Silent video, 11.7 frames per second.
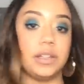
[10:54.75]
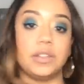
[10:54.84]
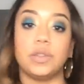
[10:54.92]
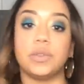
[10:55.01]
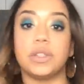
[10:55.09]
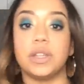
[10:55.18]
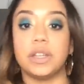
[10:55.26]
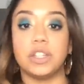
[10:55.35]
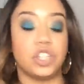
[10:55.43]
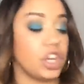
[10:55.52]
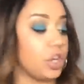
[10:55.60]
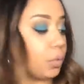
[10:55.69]
I just don't see it as
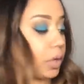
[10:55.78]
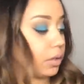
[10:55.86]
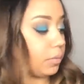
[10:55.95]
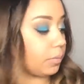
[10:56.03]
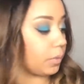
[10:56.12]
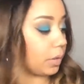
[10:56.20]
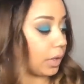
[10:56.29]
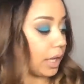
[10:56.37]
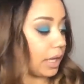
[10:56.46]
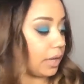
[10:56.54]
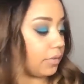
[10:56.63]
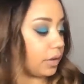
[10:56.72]
genuine
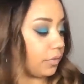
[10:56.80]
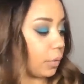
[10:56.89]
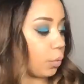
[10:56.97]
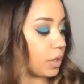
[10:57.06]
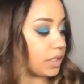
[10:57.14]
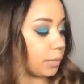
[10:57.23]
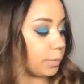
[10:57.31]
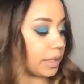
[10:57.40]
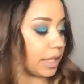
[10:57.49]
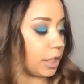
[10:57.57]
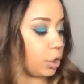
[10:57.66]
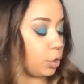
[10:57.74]
okay even if it was something
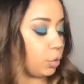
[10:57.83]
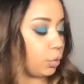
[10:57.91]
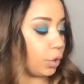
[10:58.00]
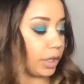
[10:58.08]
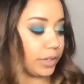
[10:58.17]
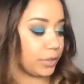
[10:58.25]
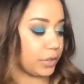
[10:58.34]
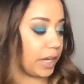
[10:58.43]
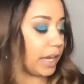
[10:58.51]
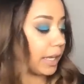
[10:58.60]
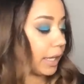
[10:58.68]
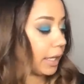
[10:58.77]
that you were
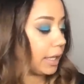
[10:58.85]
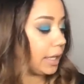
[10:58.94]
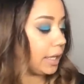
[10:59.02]
entertaining